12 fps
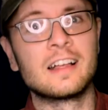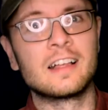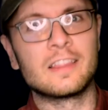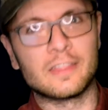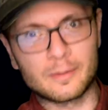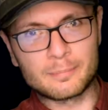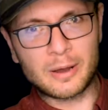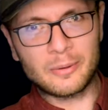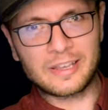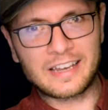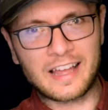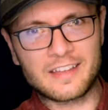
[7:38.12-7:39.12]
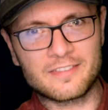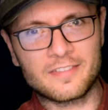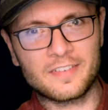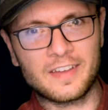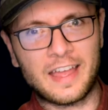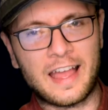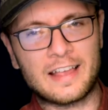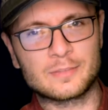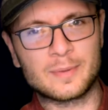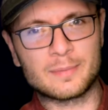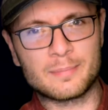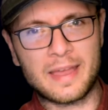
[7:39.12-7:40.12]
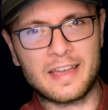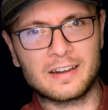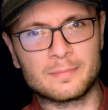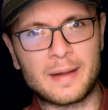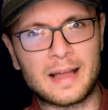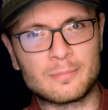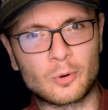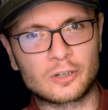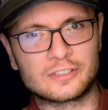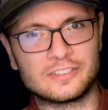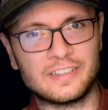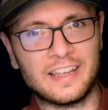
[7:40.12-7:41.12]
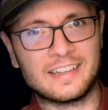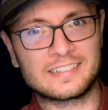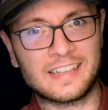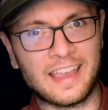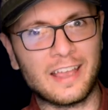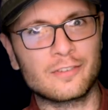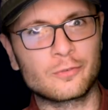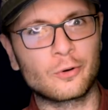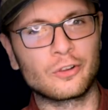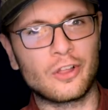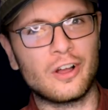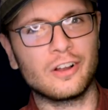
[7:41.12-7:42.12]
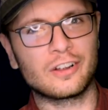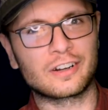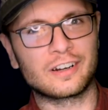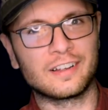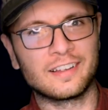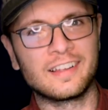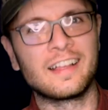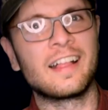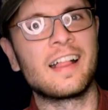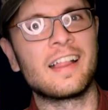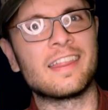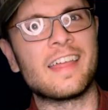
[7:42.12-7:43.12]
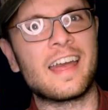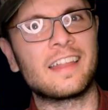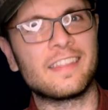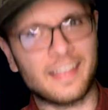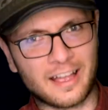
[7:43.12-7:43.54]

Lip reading: the Bowie knife has been banned by more states and for longer than the